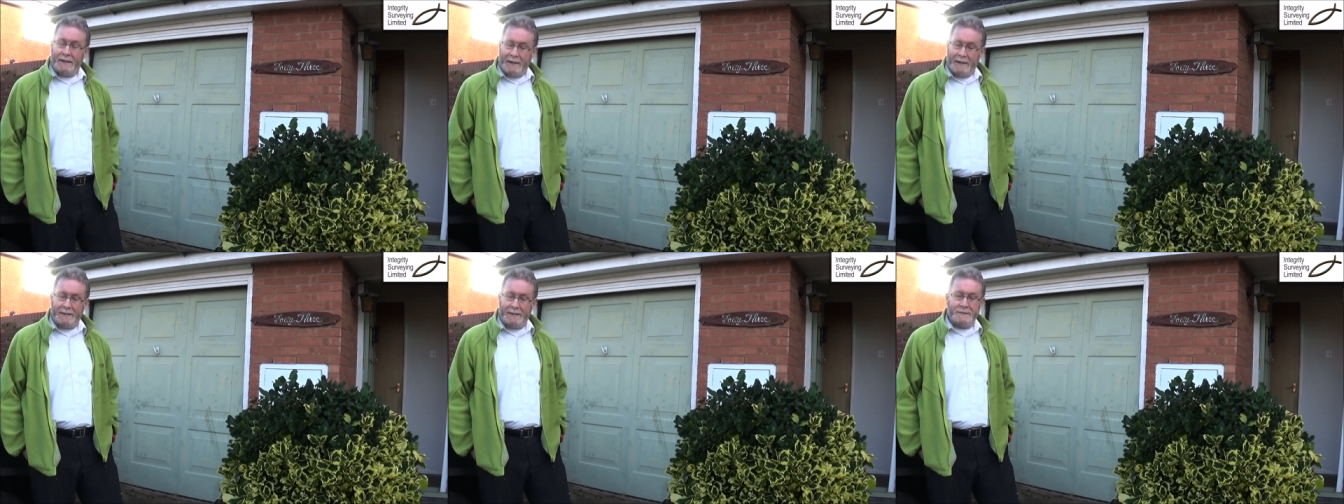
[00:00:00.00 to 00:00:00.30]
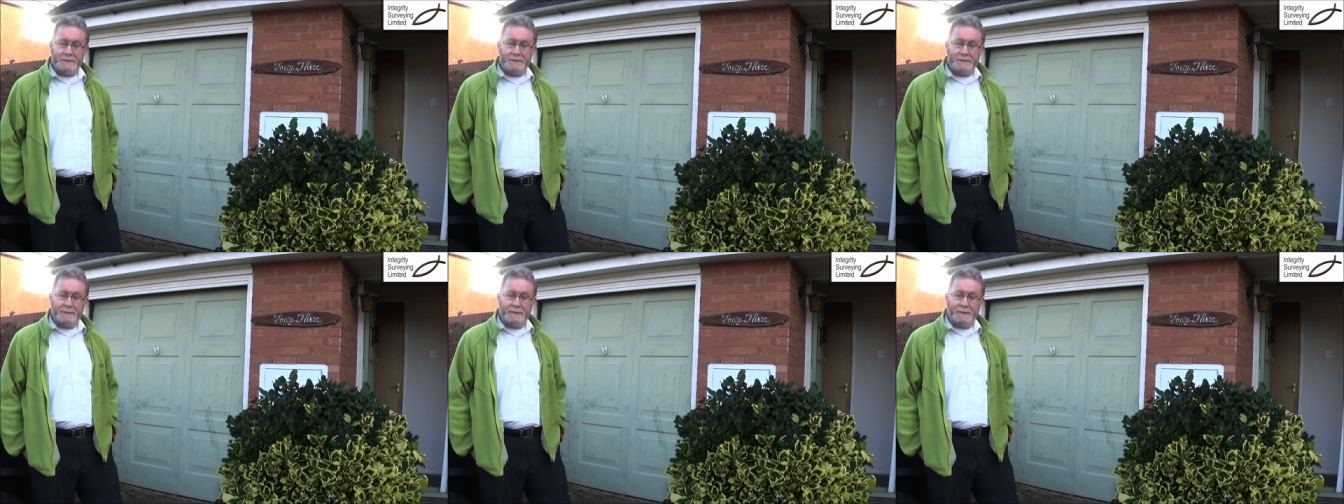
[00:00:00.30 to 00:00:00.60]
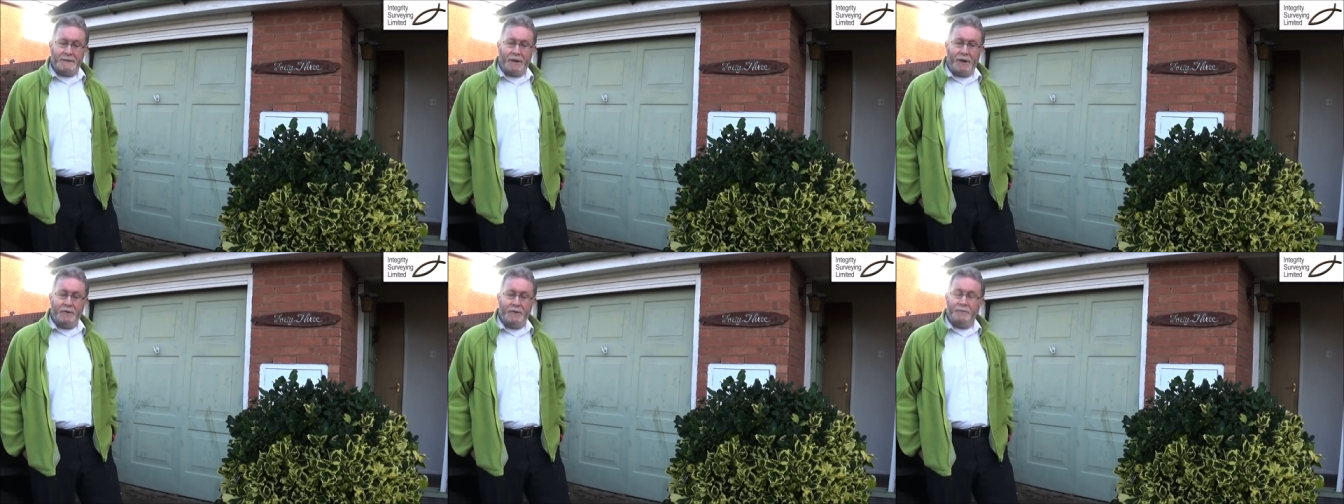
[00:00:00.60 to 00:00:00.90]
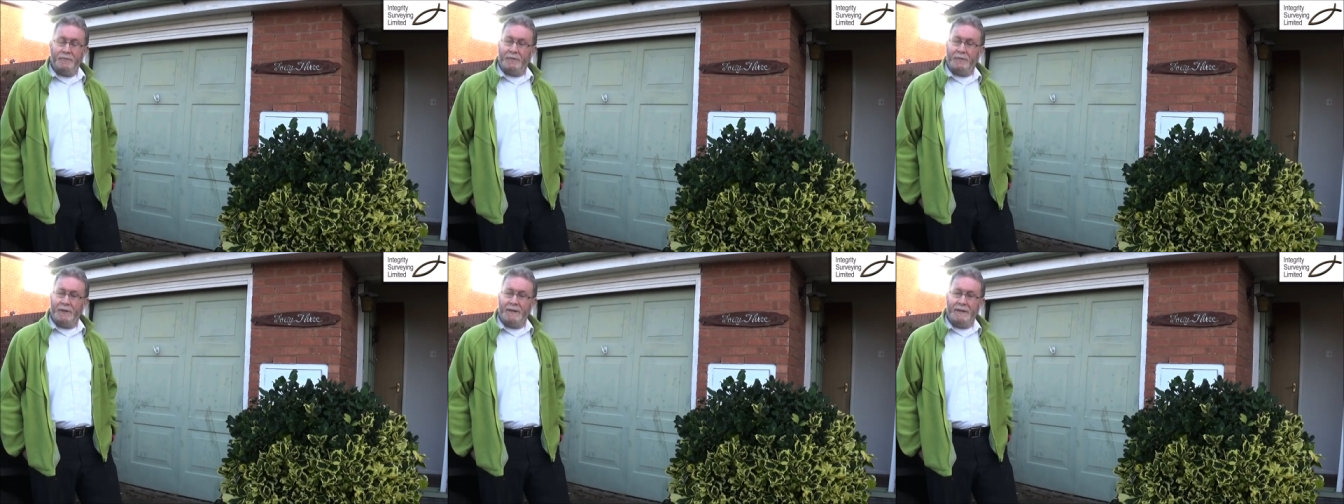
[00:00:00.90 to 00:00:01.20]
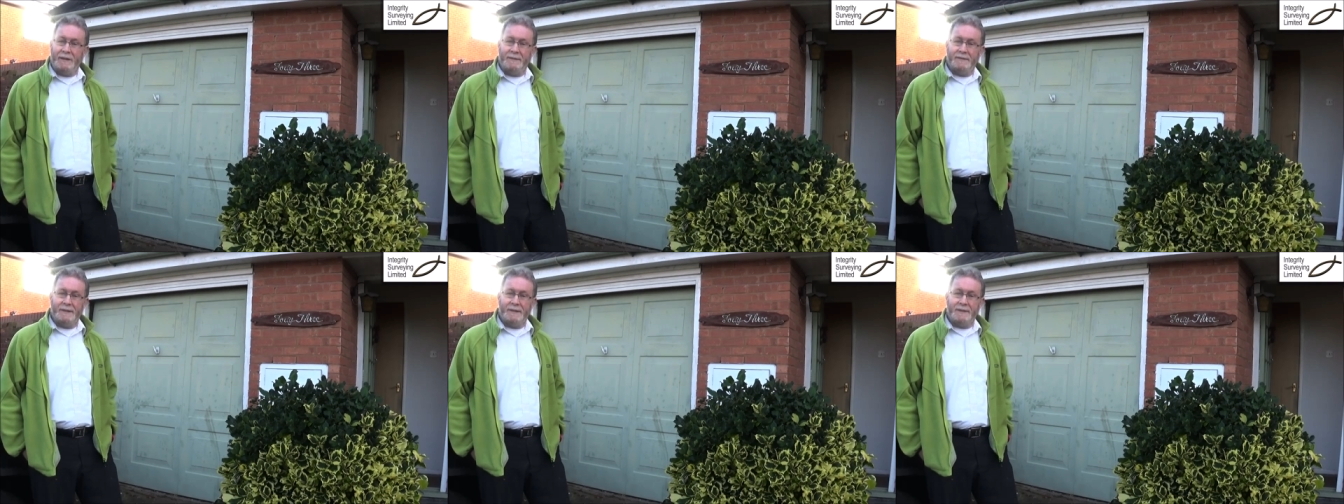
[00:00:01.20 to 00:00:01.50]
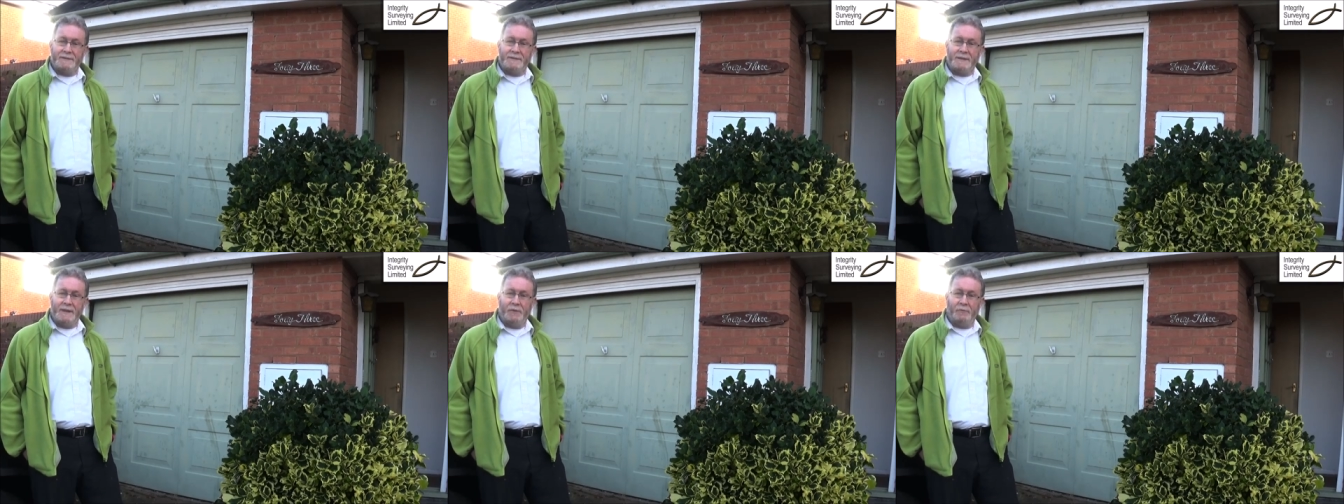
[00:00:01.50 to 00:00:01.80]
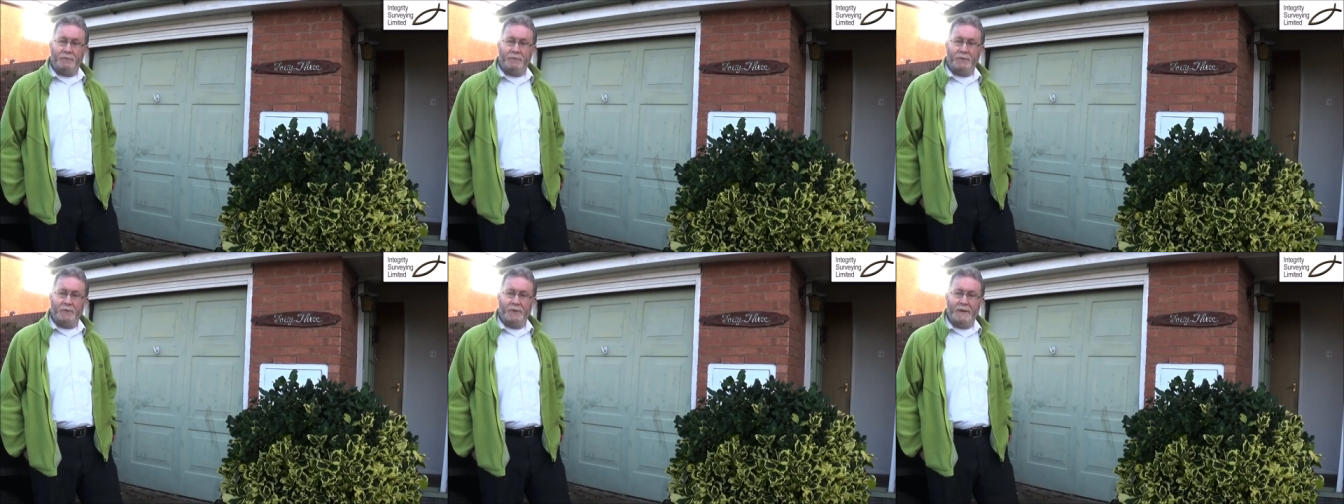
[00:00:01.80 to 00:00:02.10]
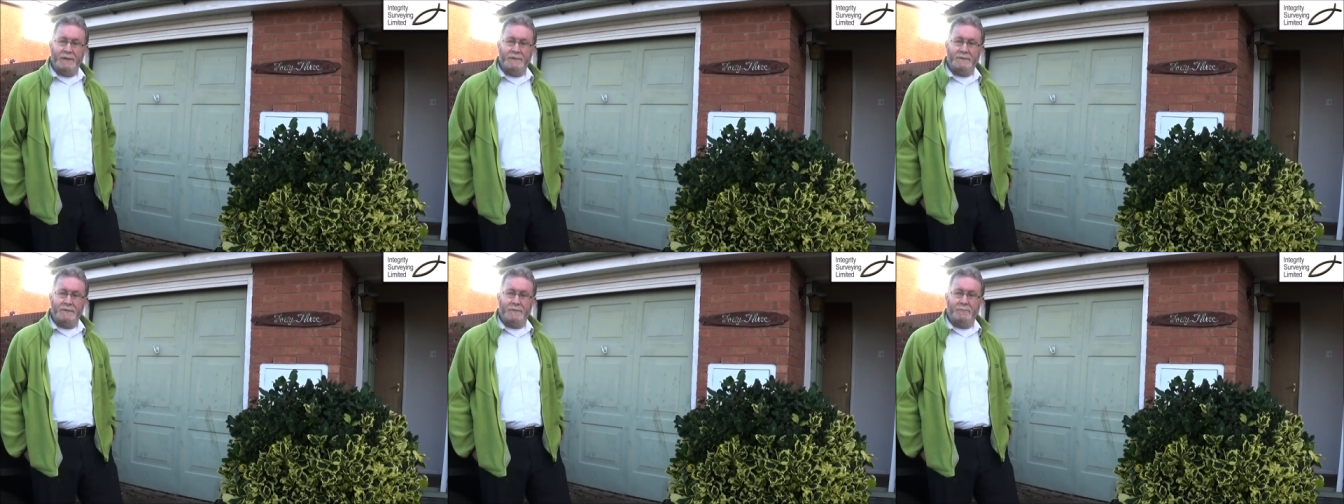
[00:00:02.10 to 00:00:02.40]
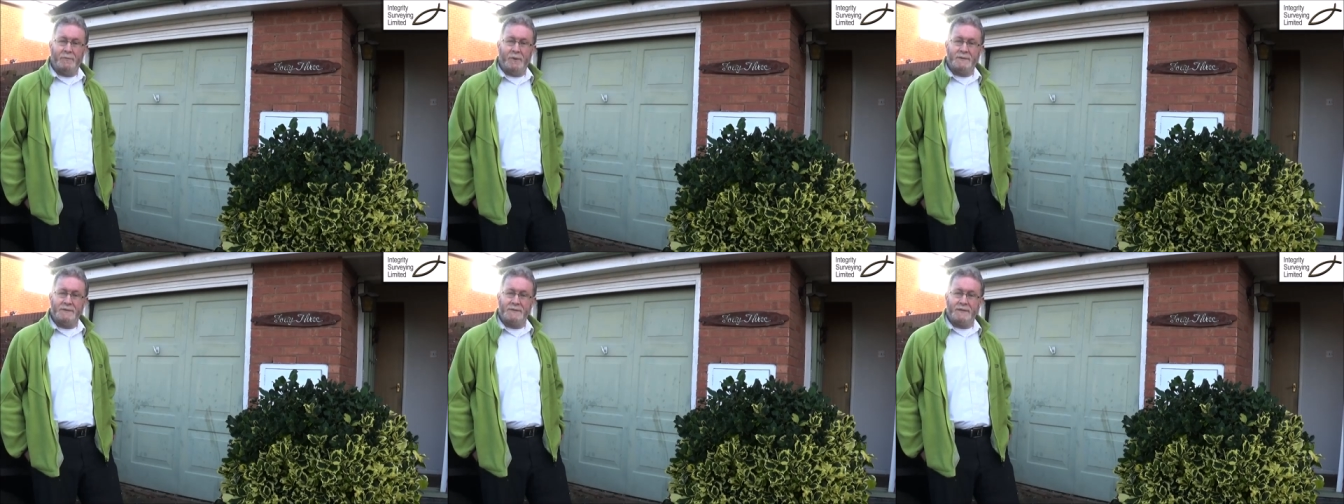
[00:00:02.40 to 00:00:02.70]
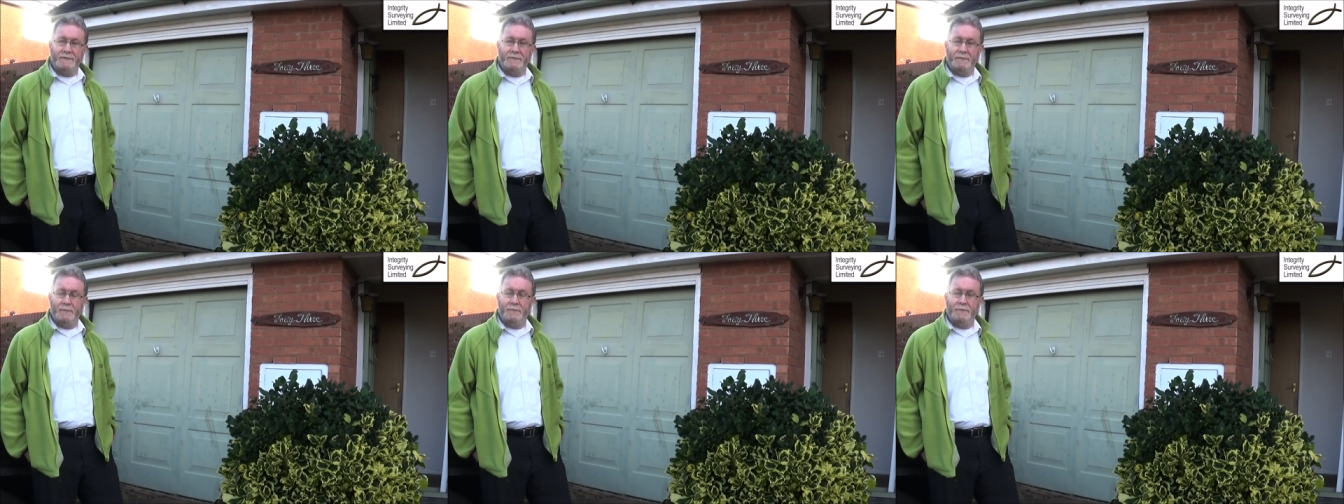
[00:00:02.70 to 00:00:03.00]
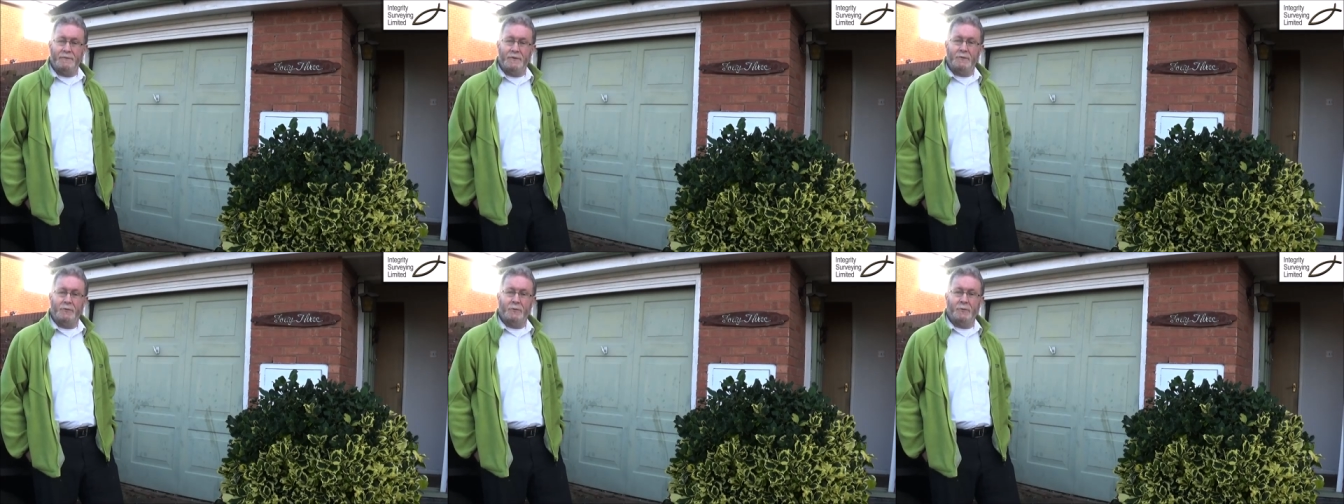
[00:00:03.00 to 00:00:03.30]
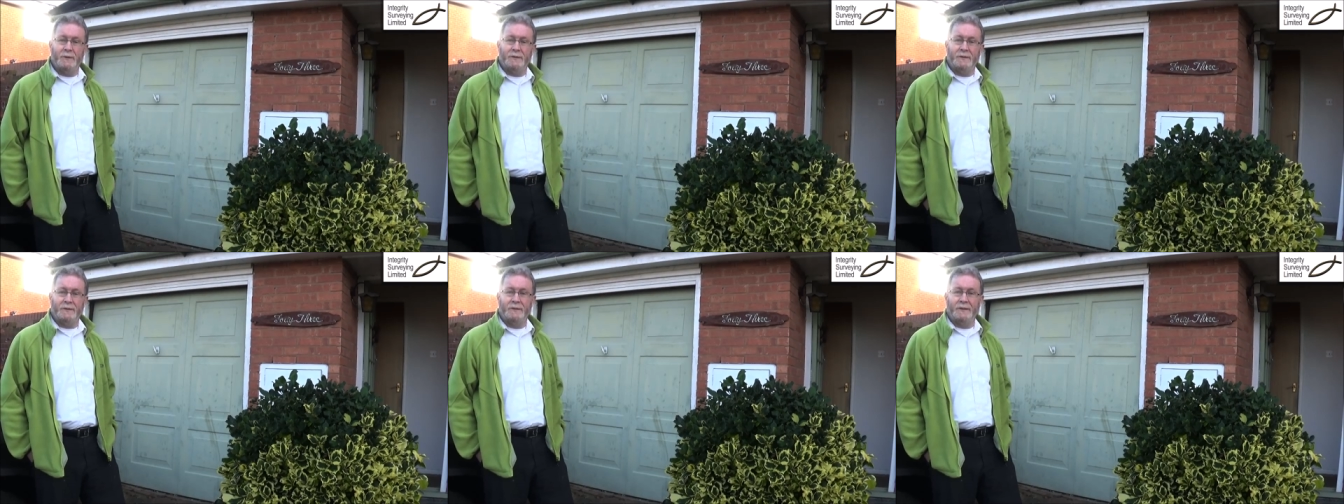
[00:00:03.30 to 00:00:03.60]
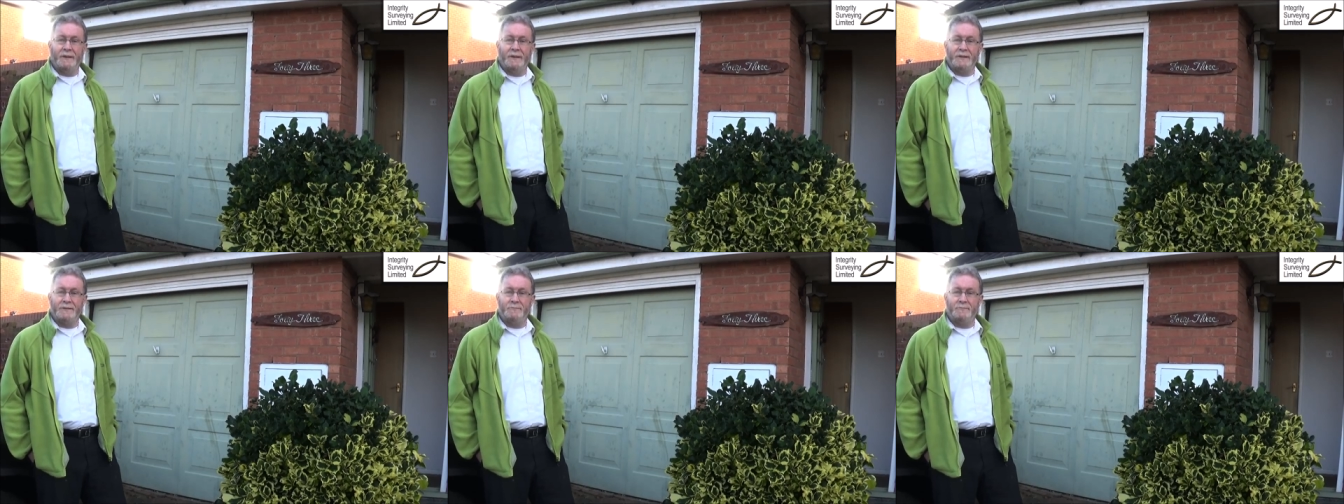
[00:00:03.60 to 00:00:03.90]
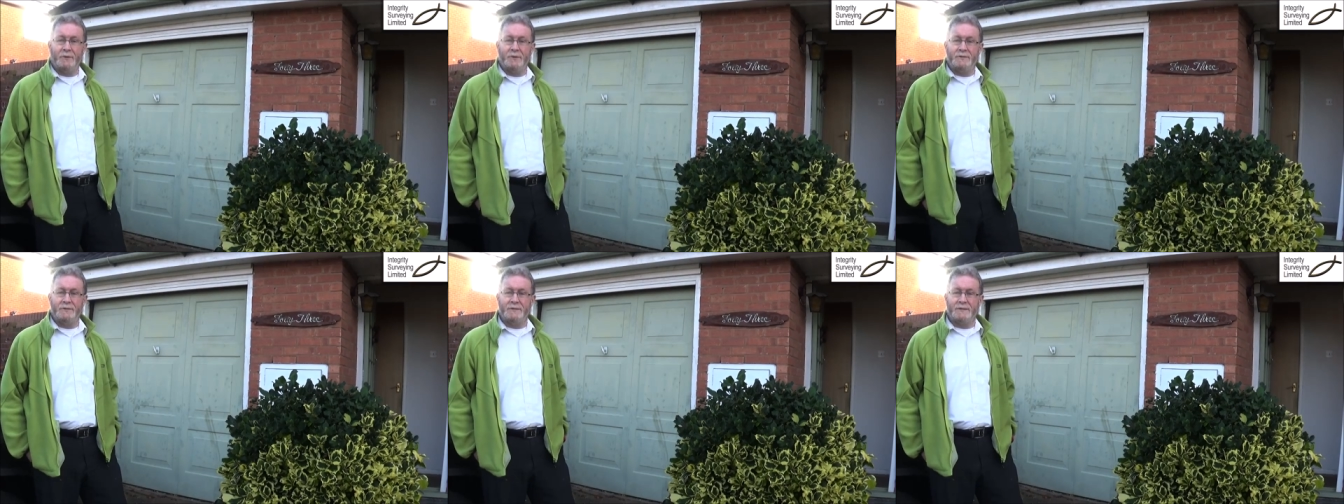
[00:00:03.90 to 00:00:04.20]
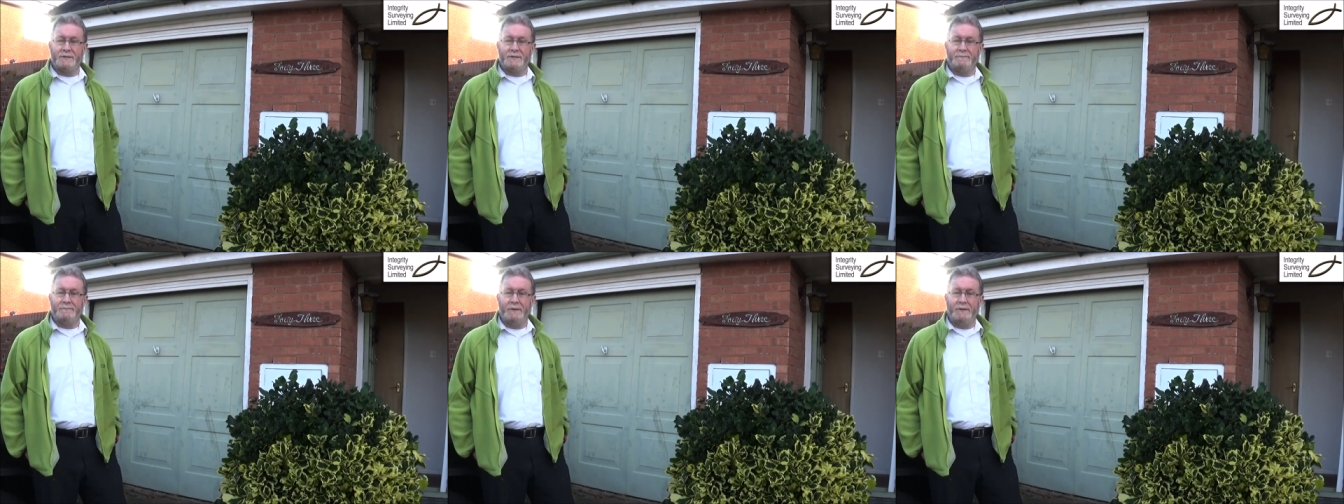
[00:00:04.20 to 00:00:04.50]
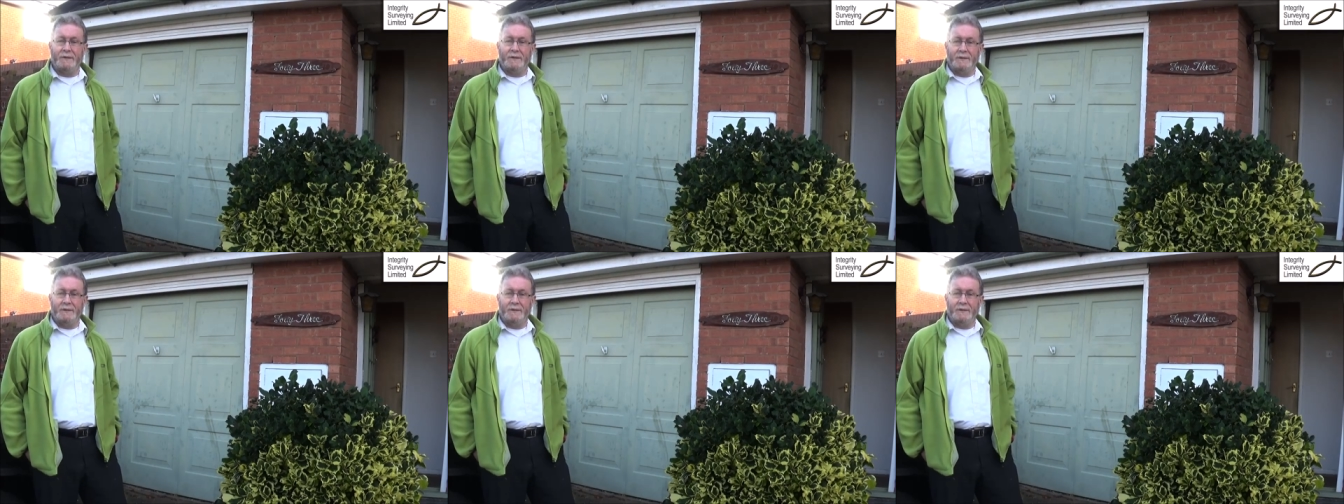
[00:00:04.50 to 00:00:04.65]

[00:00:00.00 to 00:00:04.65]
and hopefully that's a helpful hint that might save you a few quid on your next purchase.